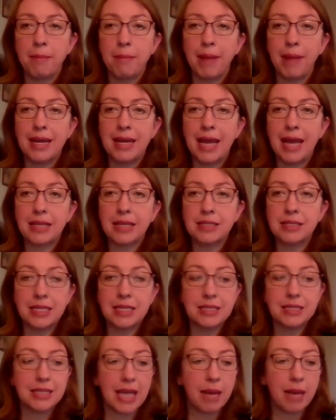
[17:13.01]
My next
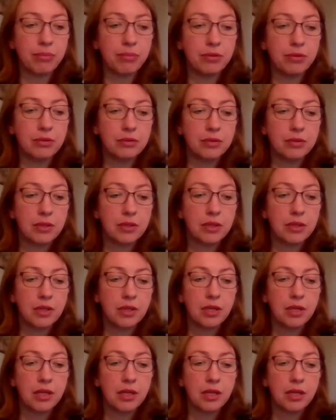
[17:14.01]
example
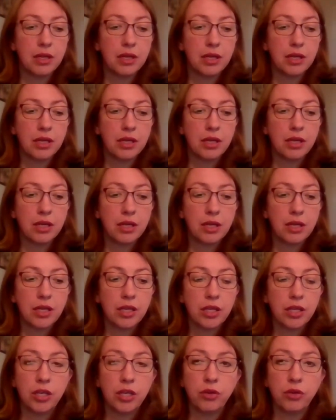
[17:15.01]

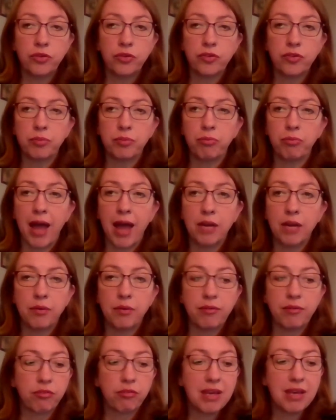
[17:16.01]
used a
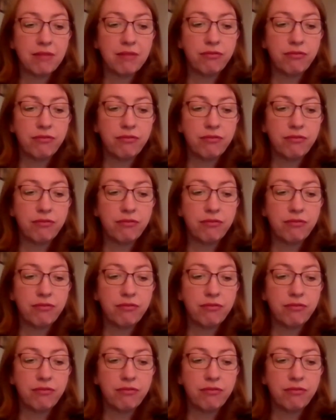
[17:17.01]
soprano of 3,